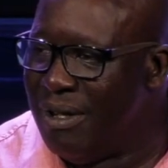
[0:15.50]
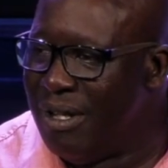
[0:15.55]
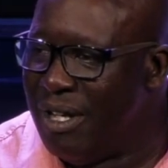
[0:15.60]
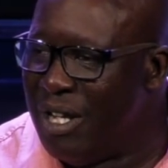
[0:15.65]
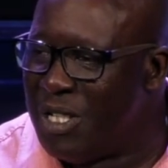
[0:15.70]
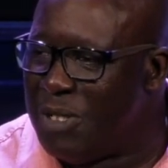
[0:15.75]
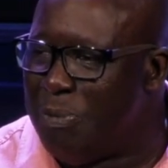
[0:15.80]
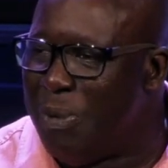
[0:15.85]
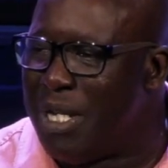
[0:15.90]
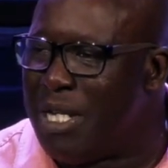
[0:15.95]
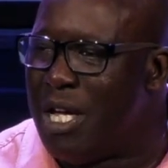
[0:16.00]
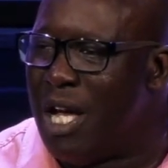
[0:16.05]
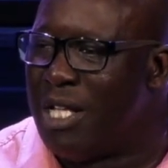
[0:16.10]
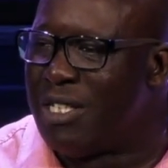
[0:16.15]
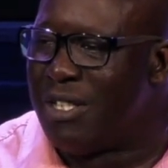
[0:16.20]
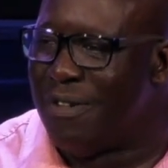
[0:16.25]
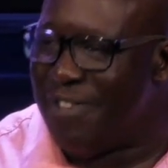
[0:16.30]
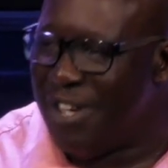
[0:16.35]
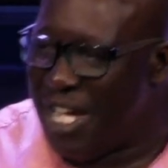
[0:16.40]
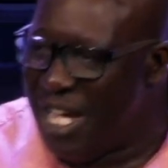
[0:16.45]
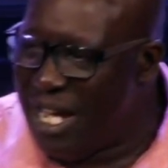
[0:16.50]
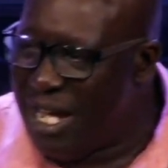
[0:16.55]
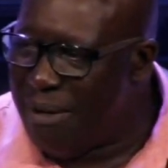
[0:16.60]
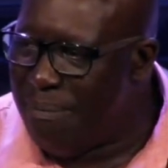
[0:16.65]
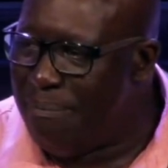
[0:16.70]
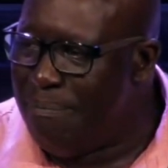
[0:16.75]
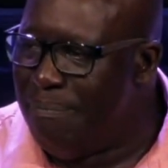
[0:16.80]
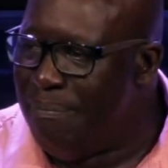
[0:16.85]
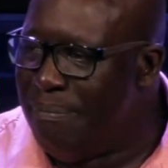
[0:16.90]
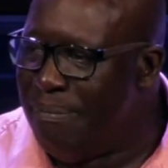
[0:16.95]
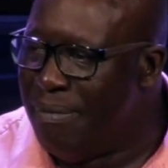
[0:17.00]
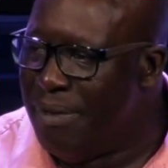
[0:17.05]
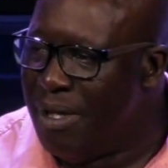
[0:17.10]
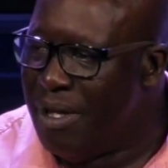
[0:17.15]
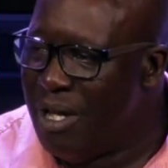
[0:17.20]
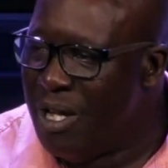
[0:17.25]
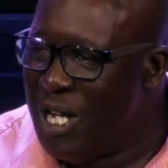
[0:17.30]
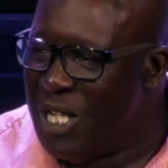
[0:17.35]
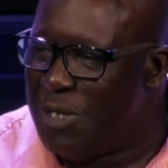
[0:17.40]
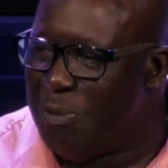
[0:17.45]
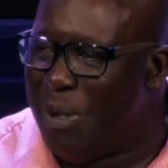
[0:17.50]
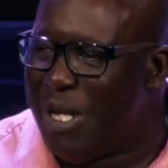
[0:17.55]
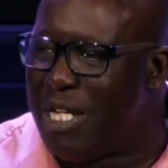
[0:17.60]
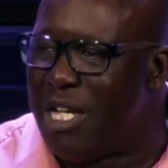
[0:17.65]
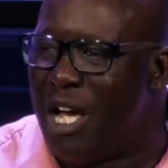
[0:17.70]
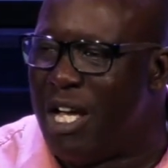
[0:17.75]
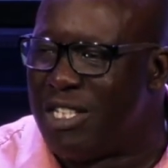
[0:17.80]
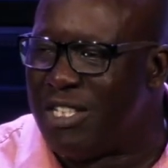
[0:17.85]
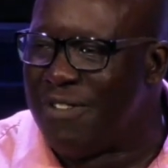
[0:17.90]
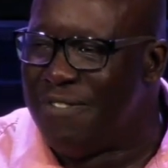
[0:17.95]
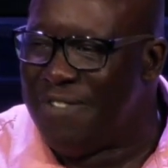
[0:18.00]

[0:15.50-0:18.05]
It's because of him, it's because of